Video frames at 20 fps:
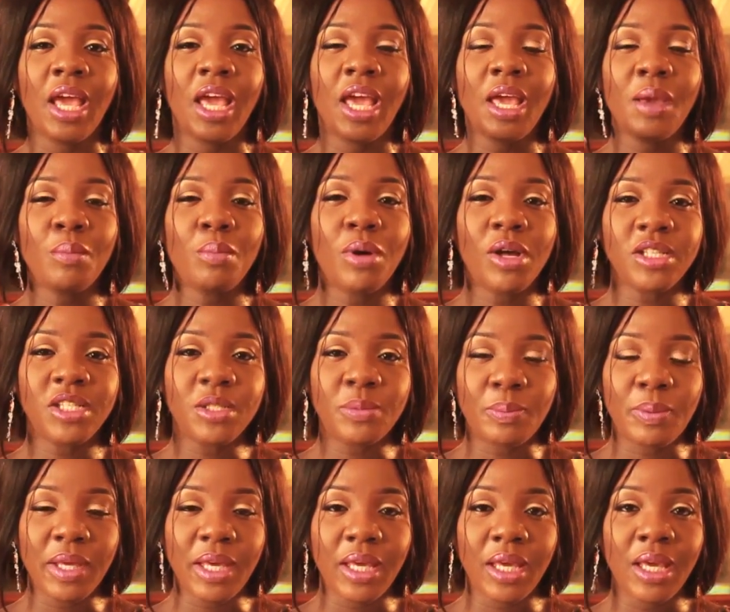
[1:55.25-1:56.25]
it
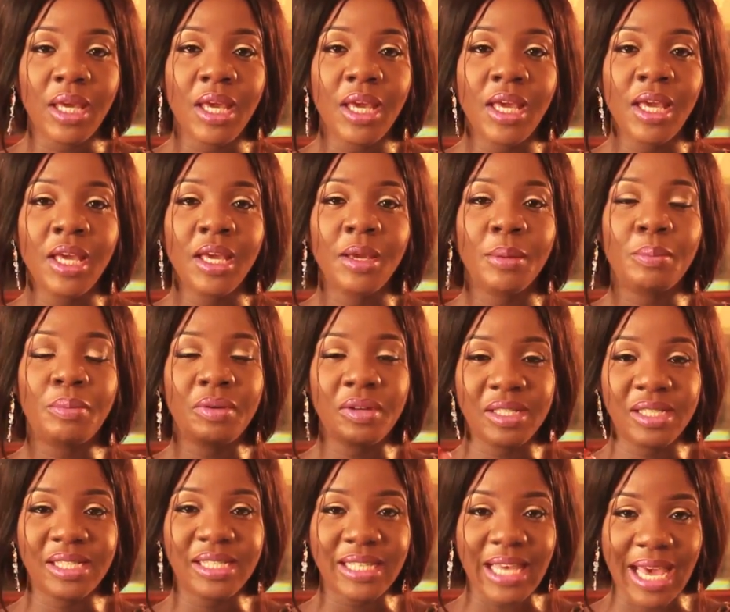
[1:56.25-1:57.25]
must be
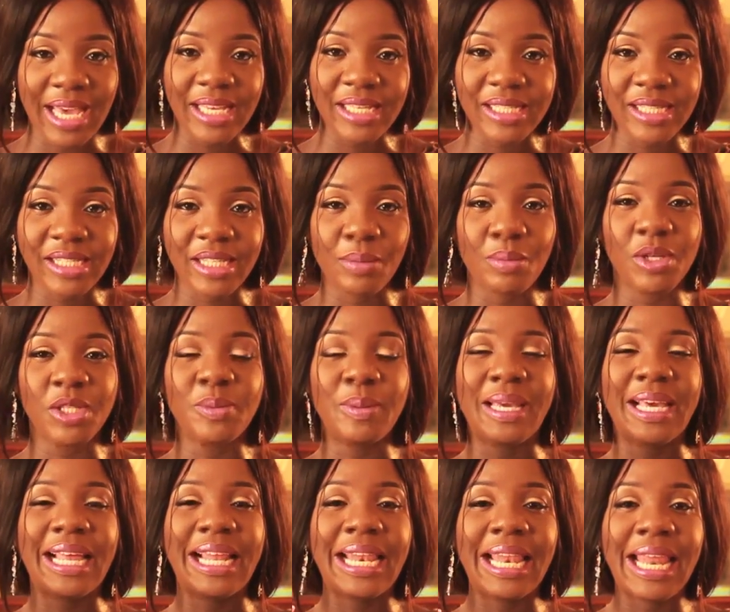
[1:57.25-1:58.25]
precise. It must be
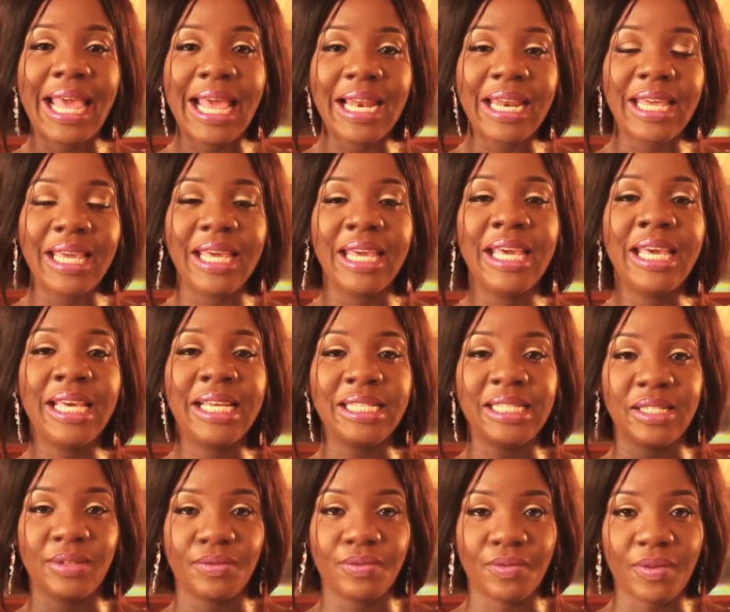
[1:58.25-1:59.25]
clearly
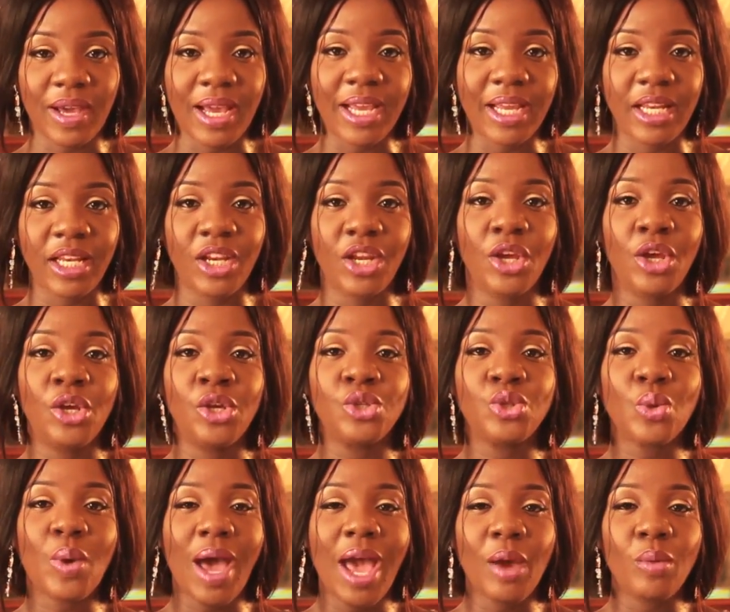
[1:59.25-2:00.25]
defined.
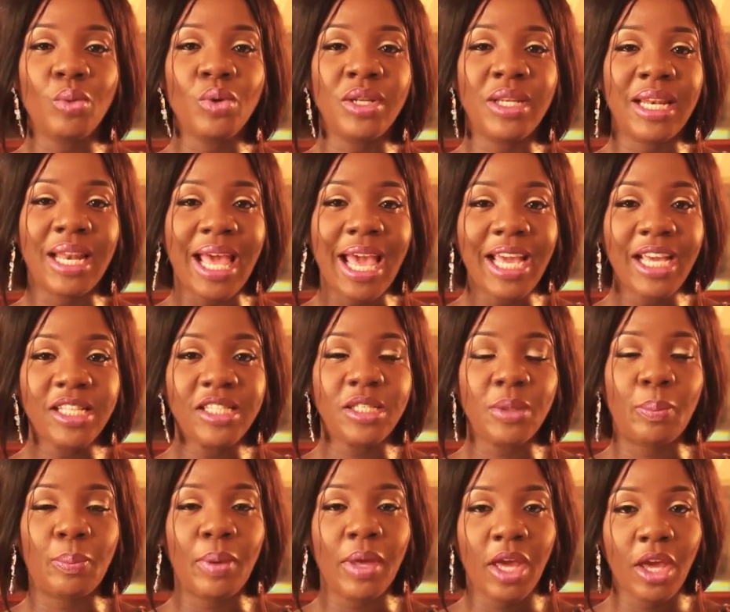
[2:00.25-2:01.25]
So I would like to
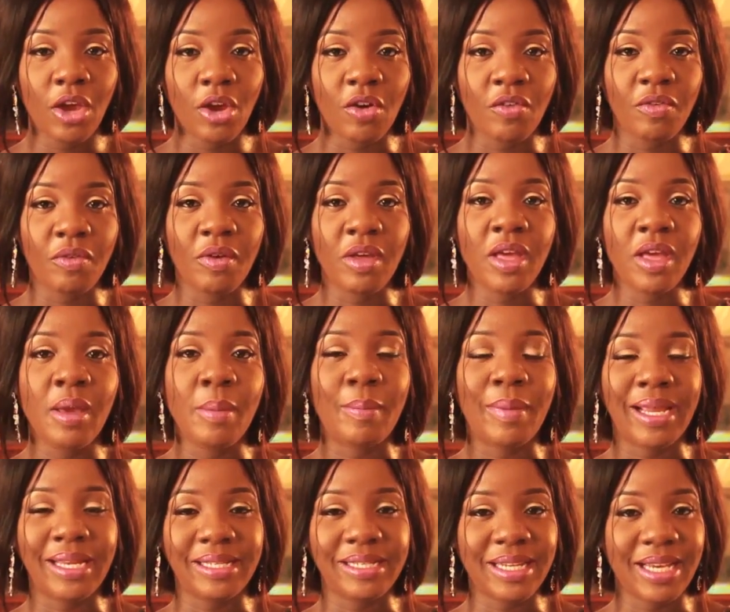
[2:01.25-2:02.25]
pay off
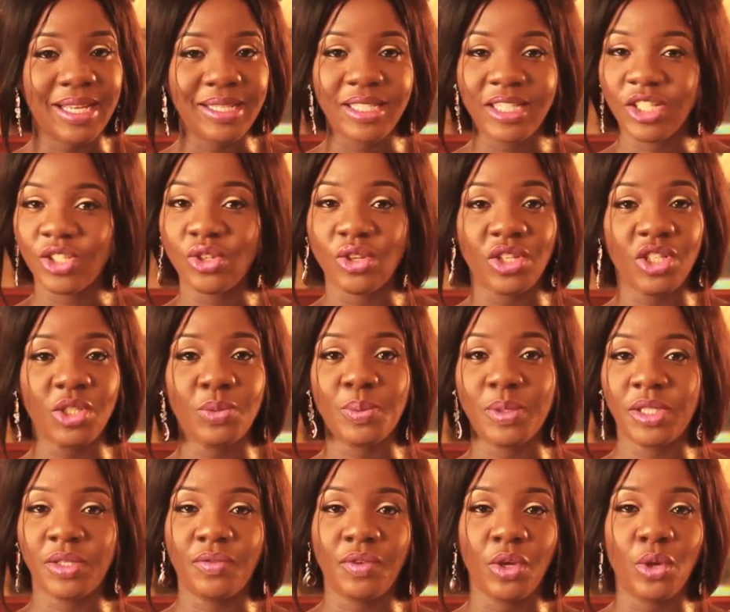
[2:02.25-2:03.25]
my debt is not a
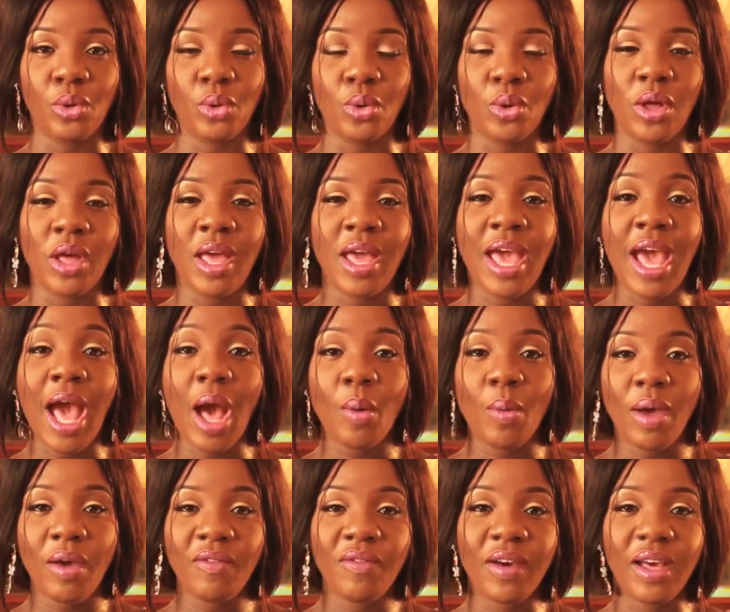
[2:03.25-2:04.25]
specific goal.
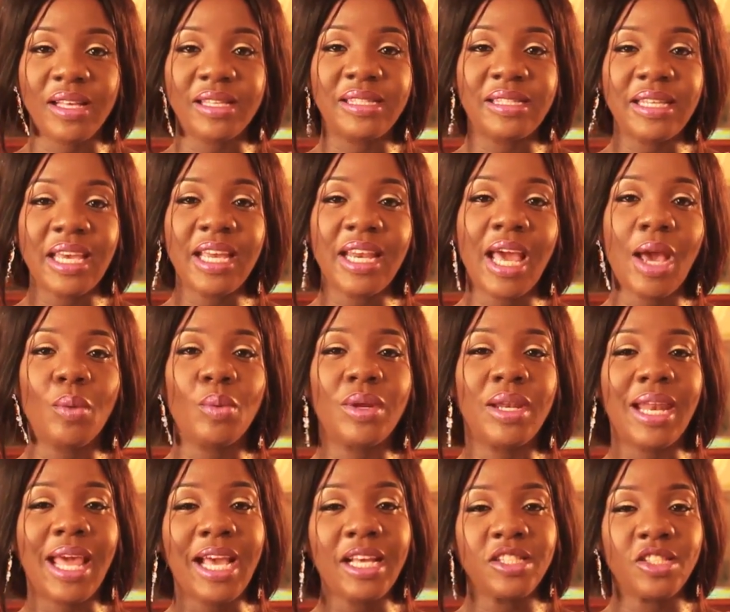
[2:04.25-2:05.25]
However, saying I would
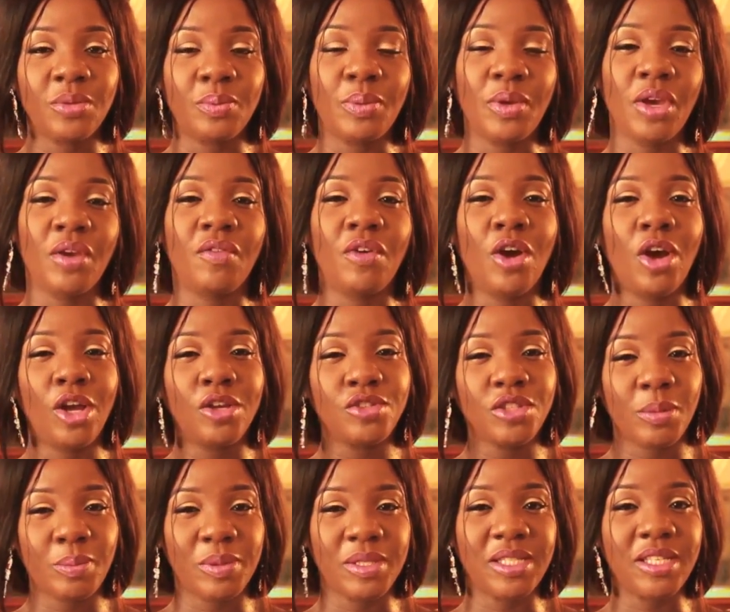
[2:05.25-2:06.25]
like to pay off
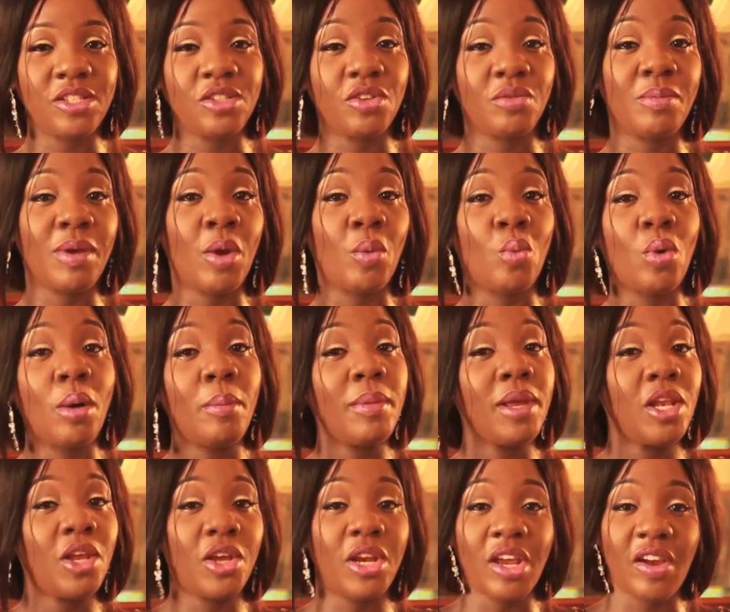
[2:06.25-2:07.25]
100% of my 1
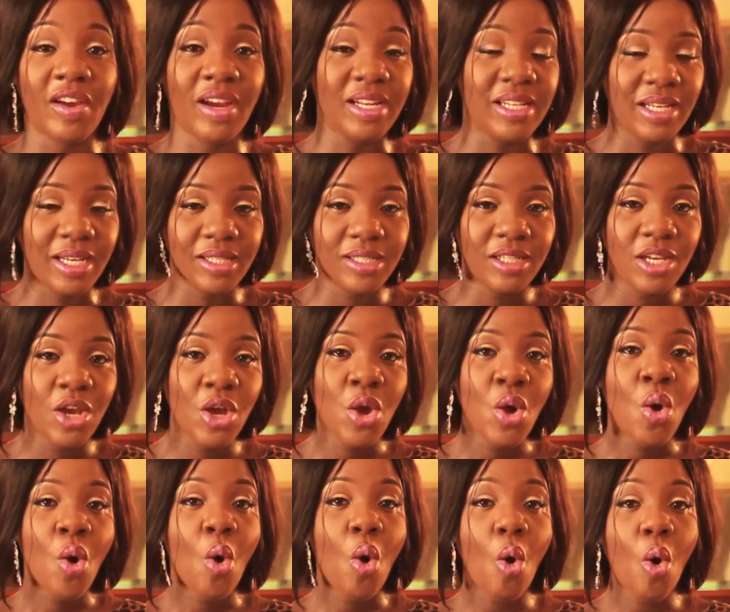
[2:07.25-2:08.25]
million naira debt,
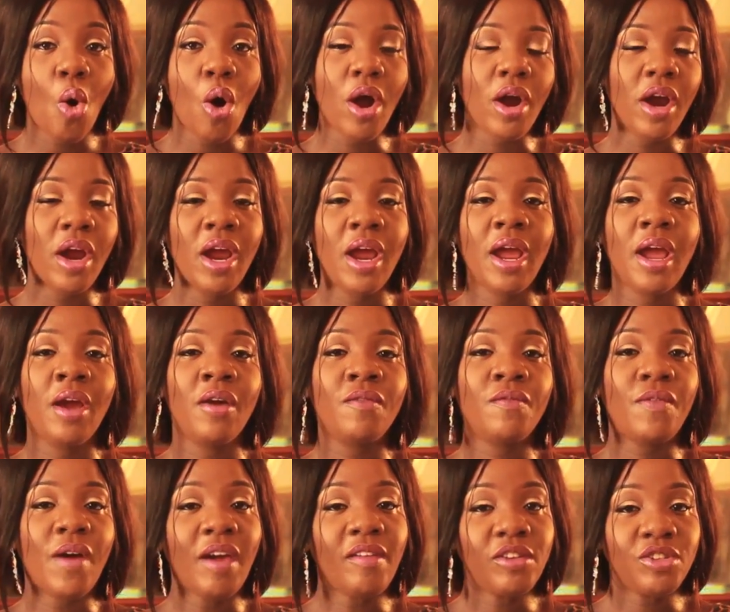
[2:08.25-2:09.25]
or
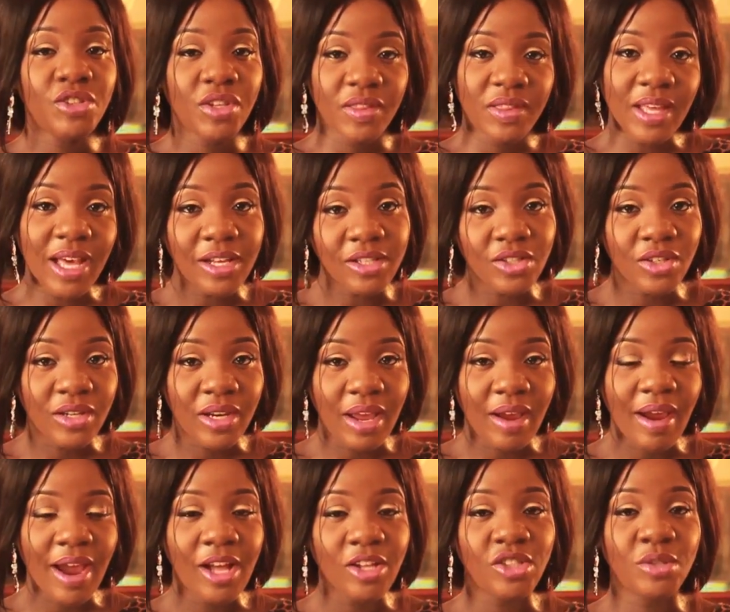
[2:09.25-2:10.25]
500,000
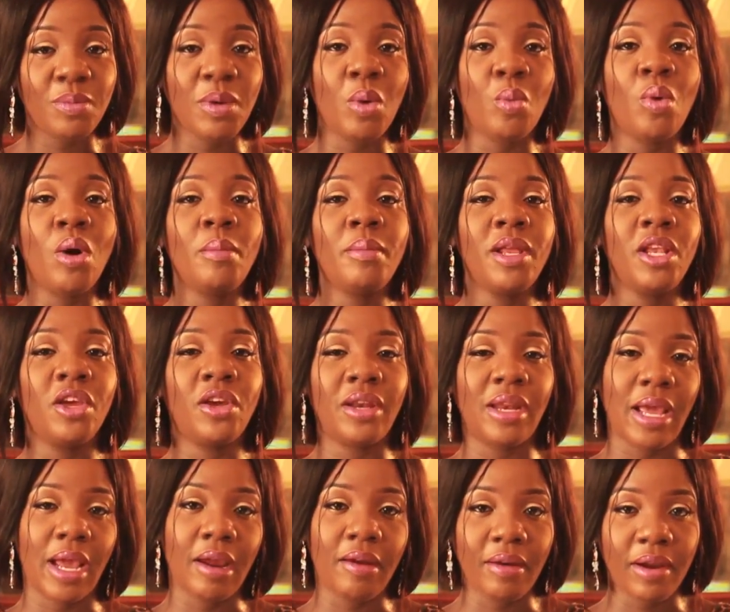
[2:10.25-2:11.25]
naira out of my 1 million
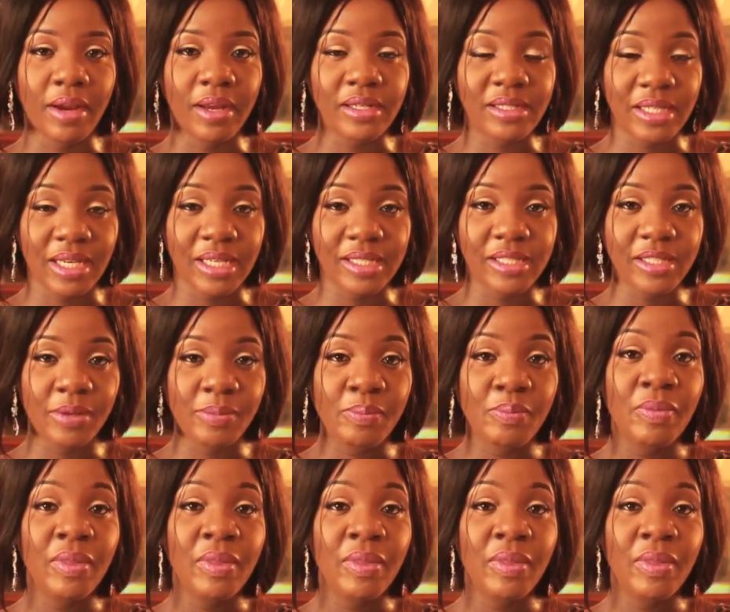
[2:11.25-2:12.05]
naira debt